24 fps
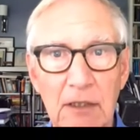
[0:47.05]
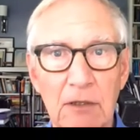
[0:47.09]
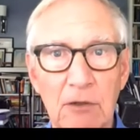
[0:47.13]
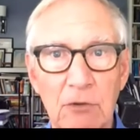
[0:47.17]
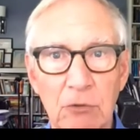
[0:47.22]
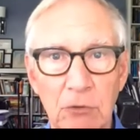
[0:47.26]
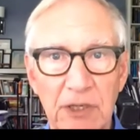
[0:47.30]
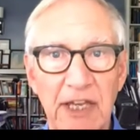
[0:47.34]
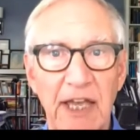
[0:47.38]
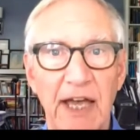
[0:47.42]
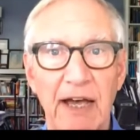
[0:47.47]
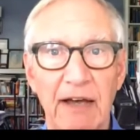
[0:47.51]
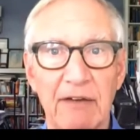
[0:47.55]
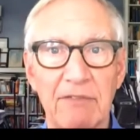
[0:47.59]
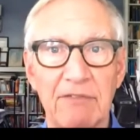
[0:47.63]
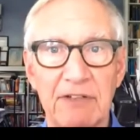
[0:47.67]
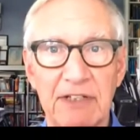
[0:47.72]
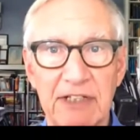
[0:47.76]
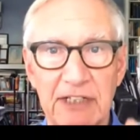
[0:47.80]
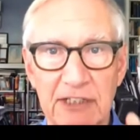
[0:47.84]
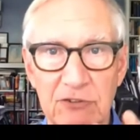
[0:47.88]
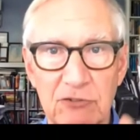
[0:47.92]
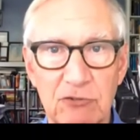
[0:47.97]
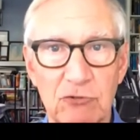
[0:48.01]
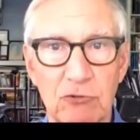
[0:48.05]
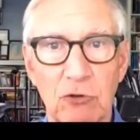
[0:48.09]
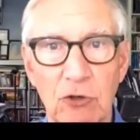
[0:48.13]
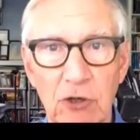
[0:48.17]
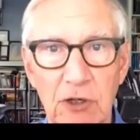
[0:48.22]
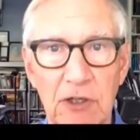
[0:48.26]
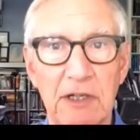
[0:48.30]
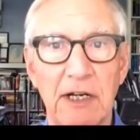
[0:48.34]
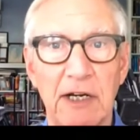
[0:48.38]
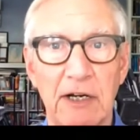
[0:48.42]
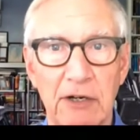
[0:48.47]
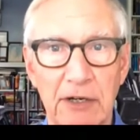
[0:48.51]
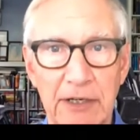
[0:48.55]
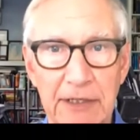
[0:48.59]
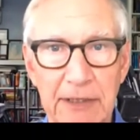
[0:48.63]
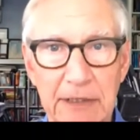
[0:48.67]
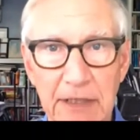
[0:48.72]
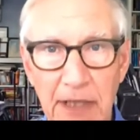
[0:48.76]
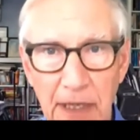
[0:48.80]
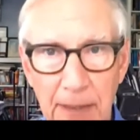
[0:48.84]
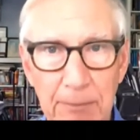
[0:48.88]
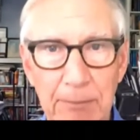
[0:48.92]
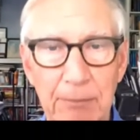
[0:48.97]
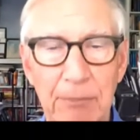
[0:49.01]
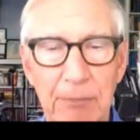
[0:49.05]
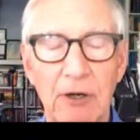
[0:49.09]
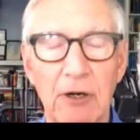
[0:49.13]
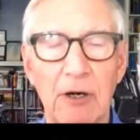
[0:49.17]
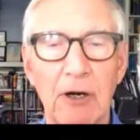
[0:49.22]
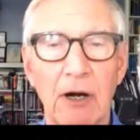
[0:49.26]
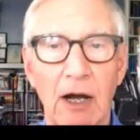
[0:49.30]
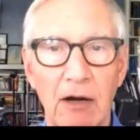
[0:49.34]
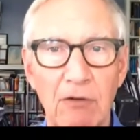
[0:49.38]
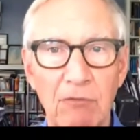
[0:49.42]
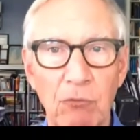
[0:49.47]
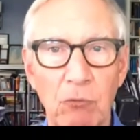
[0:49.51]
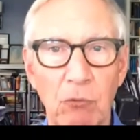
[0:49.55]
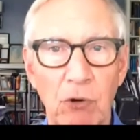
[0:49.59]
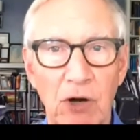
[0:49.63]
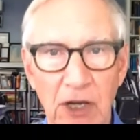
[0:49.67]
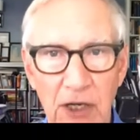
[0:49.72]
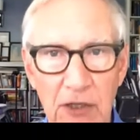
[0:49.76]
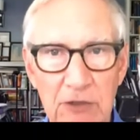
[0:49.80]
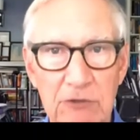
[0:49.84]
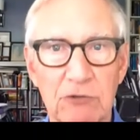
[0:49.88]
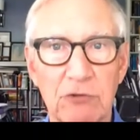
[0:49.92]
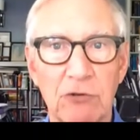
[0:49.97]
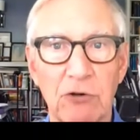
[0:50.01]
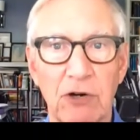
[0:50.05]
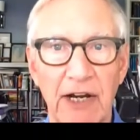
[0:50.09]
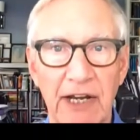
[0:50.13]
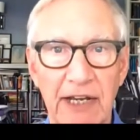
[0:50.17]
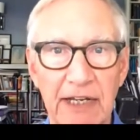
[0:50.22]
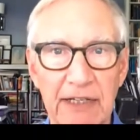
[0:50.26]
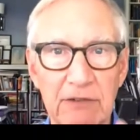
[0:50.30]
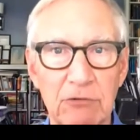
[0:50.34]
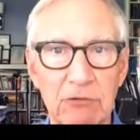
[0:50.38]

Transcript: we have an extraordinary number of well-trained,